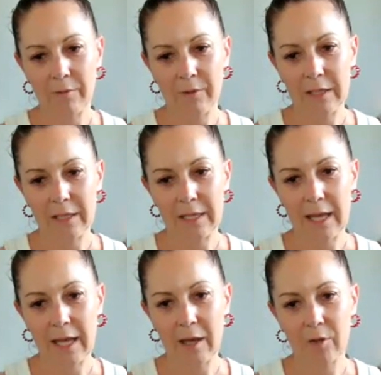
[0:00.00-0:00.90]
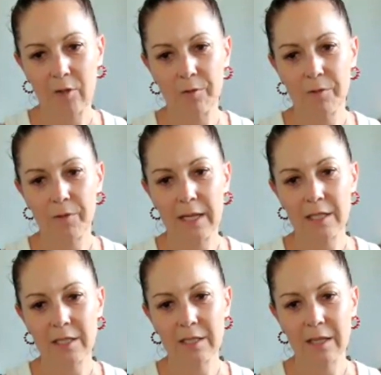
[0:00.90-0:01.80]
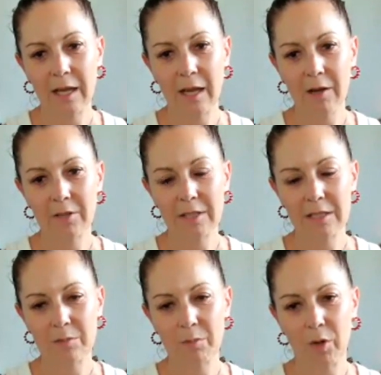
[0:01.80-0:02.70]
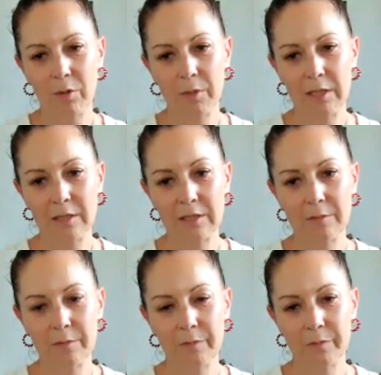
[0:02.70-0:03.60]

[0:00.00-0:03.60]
and feeling how your feet are at this moment.